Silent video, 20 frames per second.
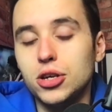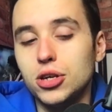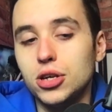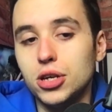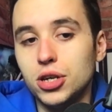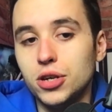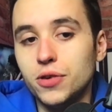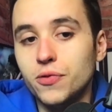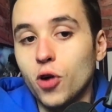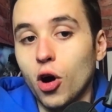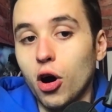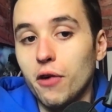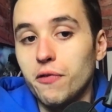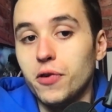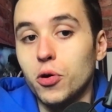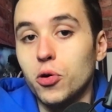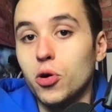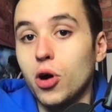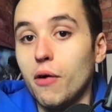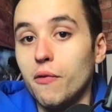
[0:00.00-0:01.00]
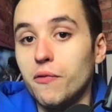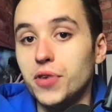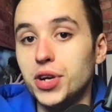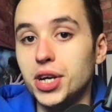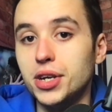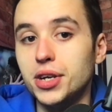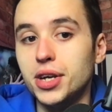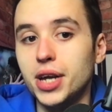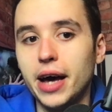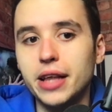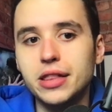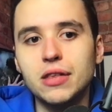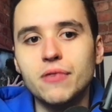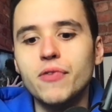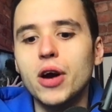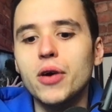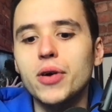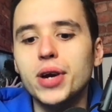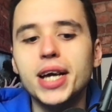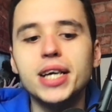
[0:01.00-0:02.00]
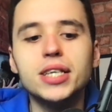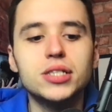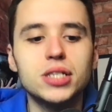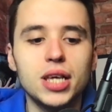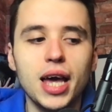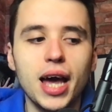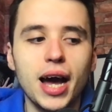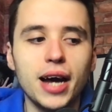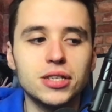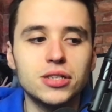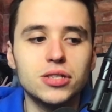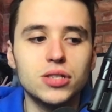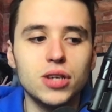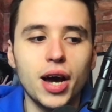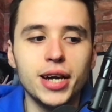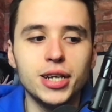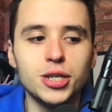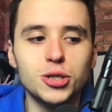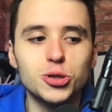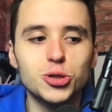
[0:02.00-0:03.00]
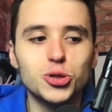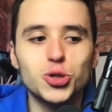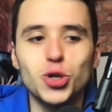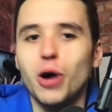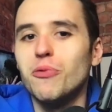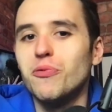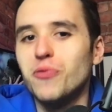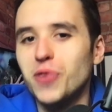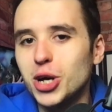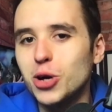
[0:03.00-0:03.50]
you've got to feel confident that at the very least he has signed something